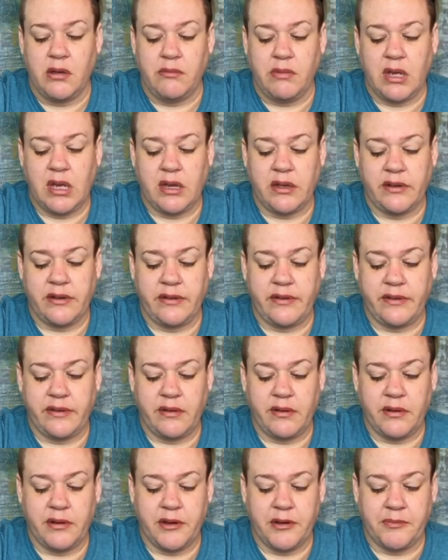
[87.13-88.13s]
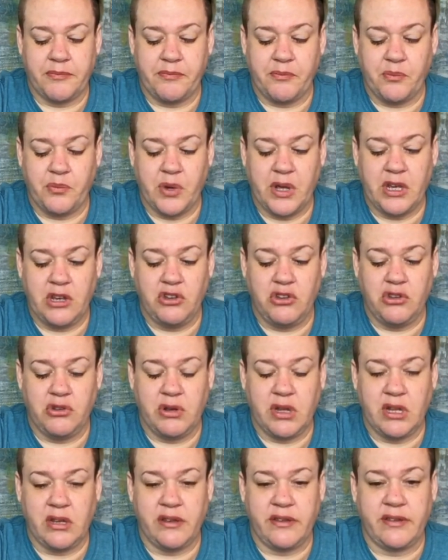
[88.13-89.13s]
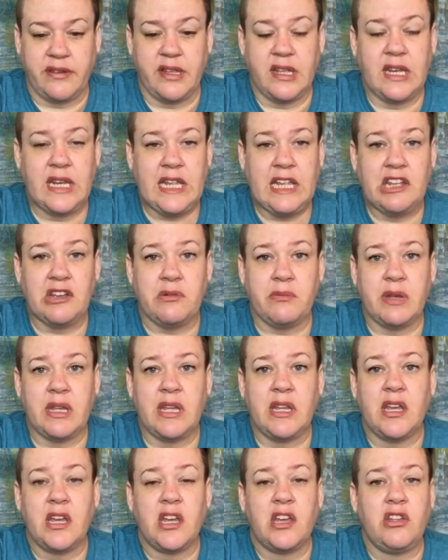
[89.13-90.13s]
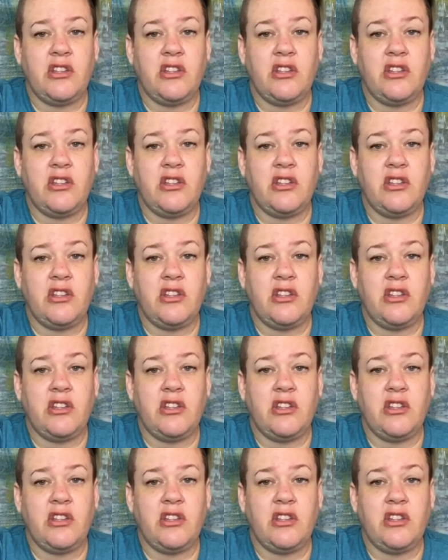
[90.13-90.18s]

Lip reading: because when you can see and hear me,